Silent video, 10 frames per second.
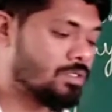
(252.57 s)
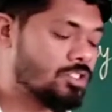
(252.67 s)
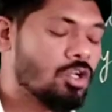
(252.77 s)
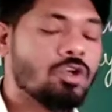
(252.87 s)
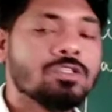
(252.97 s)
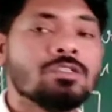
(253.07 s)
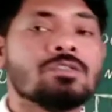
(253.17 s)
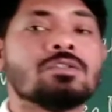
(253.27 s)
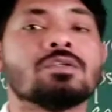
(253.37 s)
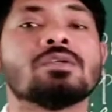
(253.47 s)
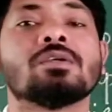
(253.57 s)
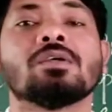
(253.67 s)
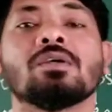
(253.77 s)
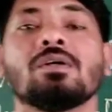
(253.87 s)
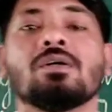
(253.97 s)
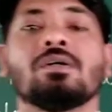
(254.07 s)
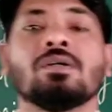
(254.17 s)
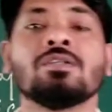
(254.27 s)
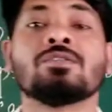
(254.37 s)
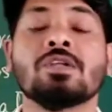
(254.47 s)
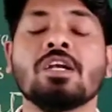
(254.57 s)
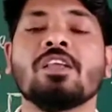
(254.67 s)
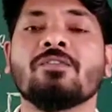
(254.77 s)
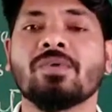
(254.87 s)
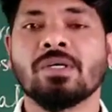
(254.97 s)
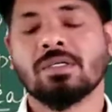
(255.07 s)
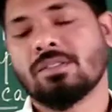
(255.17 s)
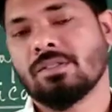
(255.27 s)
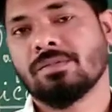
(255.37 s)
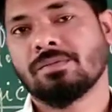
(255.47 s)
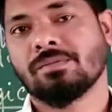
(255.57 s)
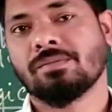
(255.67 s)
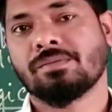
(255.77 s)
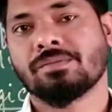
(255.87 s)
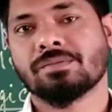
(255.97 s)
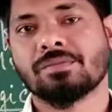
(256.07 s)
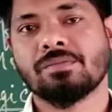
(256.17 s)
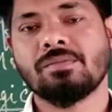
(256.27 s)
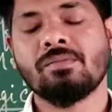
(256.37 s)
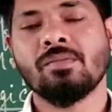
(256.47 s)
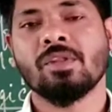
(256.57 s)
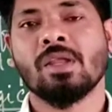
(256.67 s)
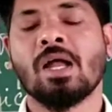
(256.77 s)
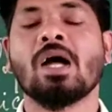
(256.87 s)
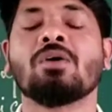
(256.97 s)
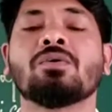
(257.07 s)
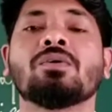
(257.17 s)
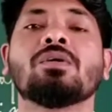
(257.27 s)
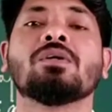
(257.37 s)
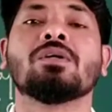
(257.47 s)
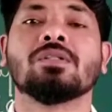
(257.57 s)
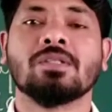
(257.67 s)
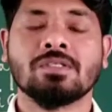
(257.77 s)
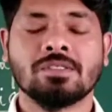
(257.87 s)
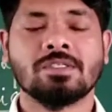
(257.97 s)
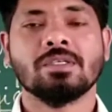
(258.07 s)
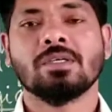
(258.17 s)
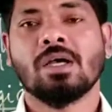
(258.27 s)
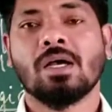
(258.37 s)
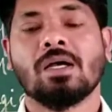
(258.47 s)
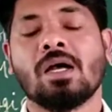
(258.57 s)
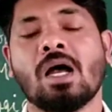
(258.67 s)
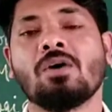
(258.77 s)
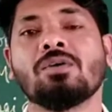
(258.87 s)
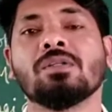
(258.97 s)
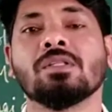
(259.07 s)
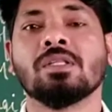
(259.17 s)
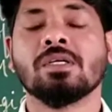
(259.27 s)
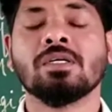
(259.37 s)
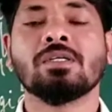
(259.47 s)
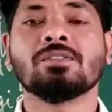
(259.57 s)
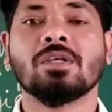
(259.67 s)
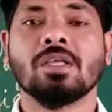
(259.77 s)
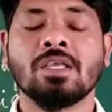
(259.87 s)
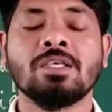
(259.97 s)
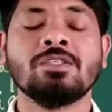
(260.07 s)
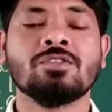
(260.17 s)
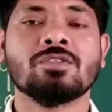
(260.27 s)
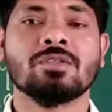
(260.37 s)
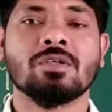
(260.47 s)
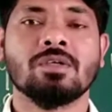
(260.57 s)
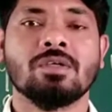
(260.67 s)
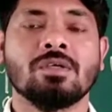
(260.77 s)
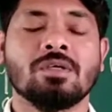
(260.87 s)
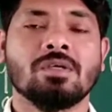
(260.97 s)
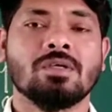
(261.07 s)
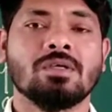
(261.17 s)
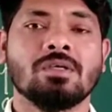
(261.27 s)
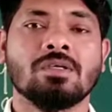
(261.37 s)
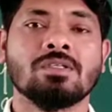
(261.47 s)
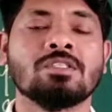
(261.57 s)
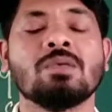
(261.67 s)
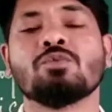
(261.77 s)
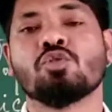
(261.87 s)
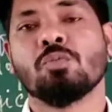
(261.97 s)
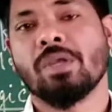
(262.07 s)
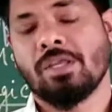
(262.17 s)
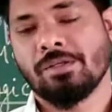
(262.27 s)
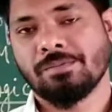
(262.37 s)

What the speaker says: Geologist is study of earth. How the earth is, seems to be.